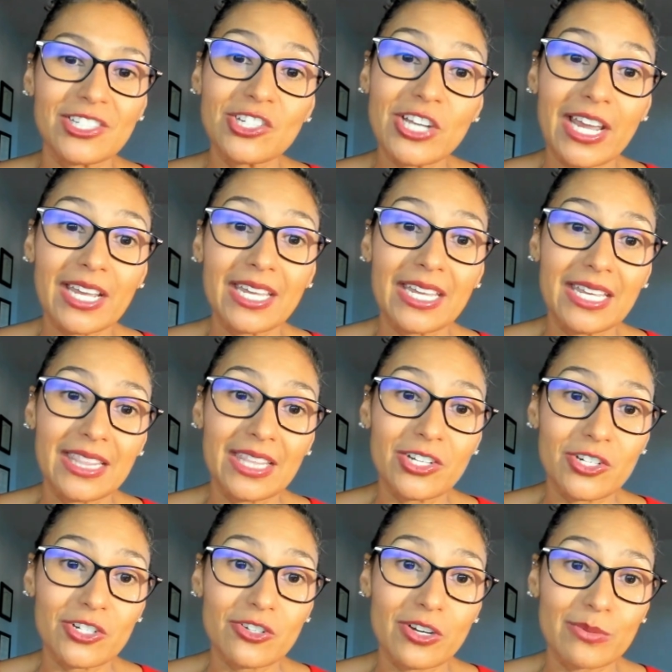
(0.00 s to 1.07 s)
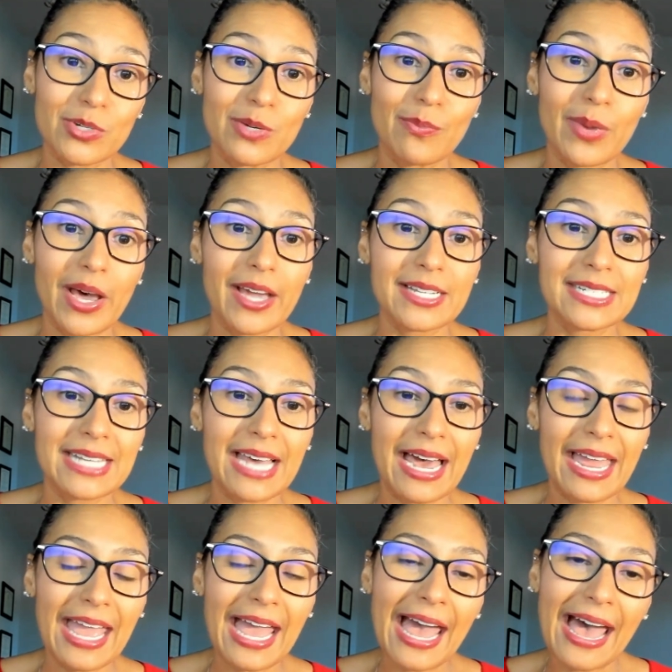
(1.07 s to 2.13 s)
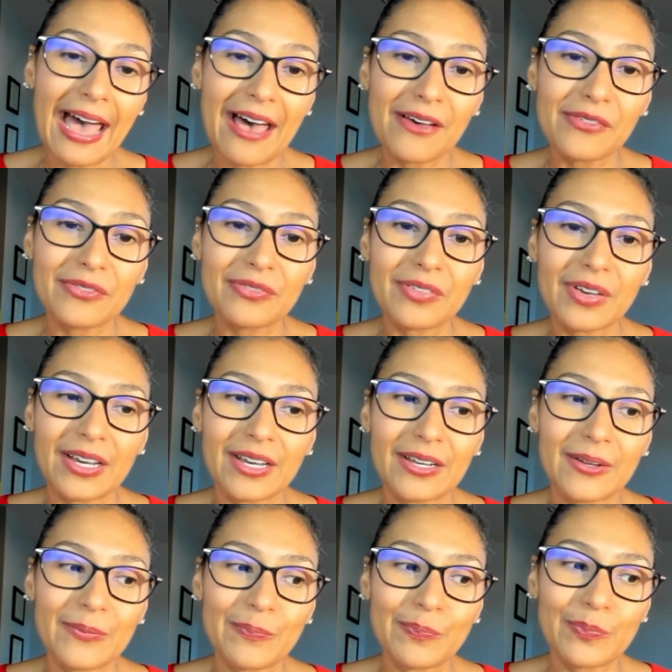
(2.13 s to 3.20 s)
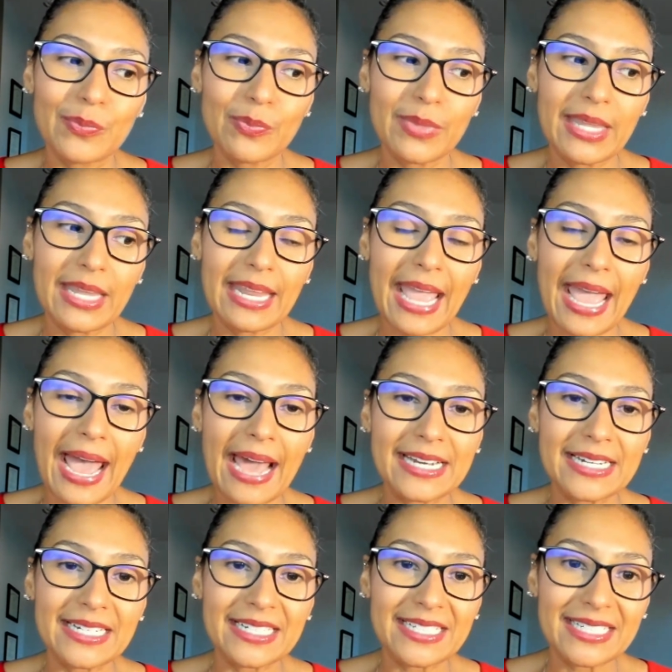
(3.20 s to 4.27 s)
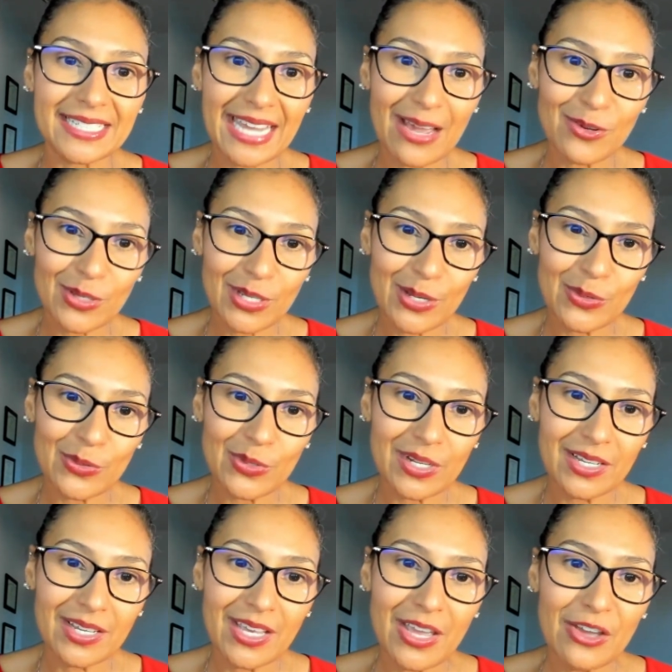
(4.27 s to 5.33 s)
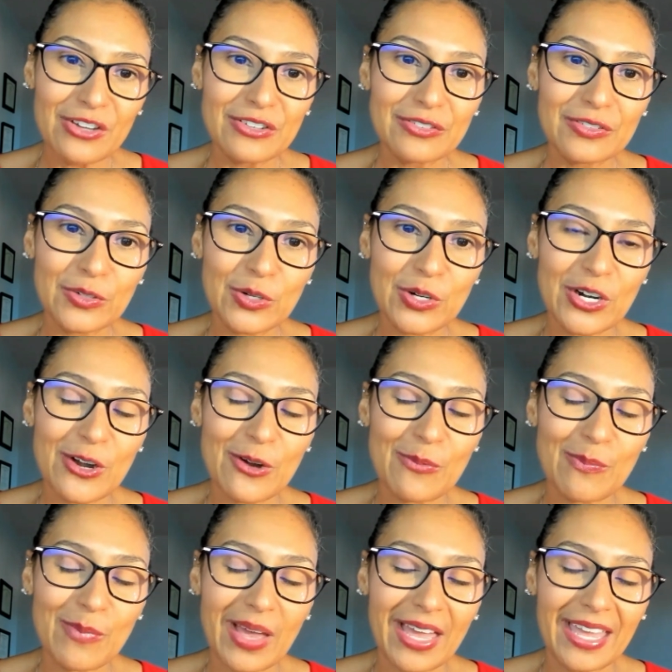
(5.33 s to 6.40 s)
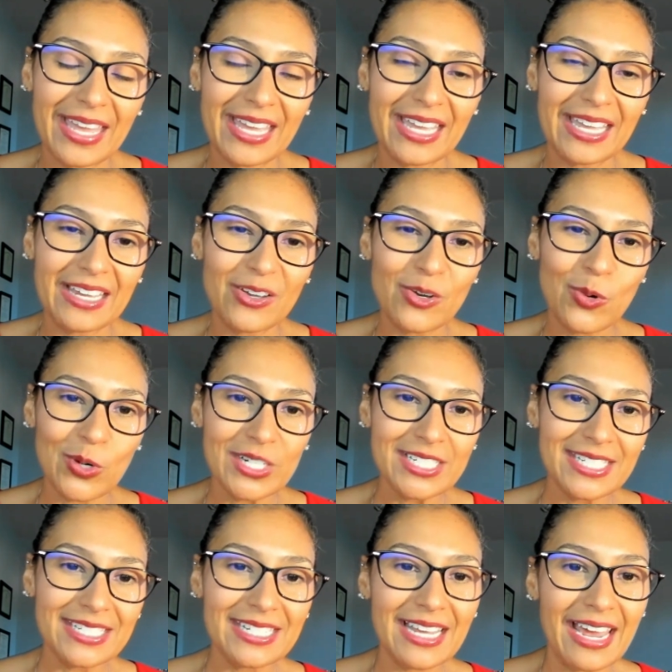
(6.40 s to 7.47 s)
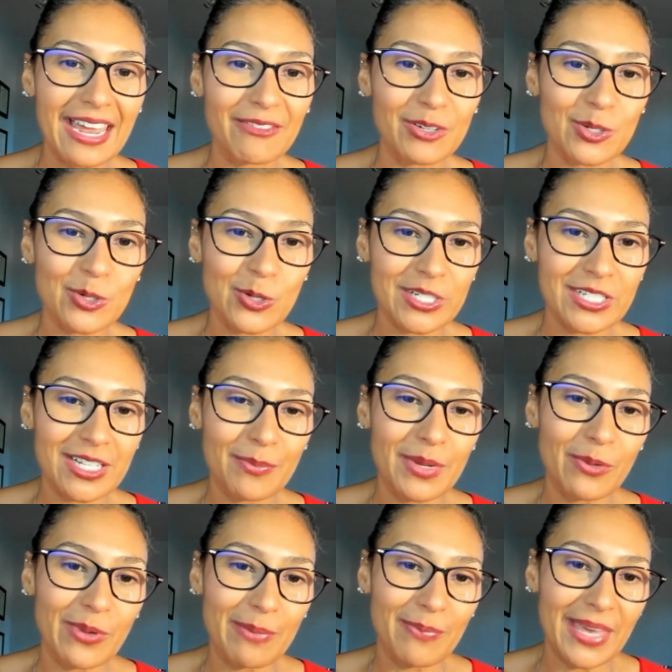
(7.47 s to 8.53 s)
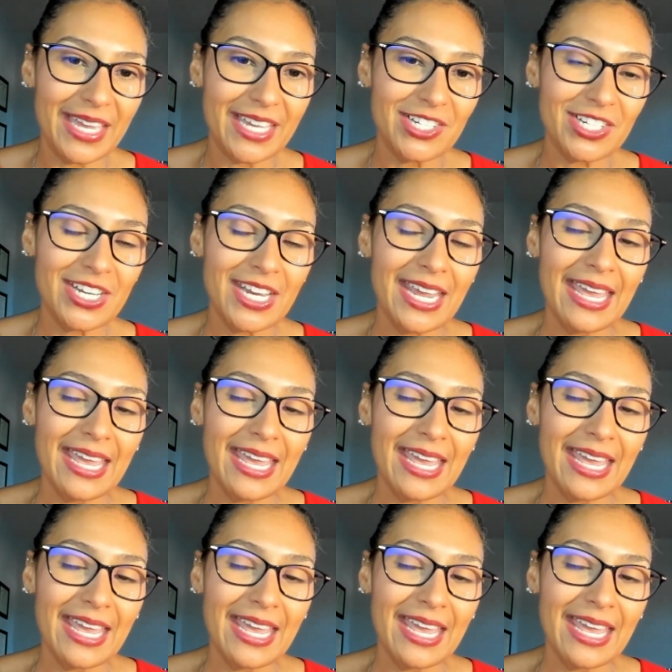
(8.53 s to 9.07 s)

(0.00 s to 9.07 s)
check in the description box. I have added a discount code for my course. I have a course on my webpage,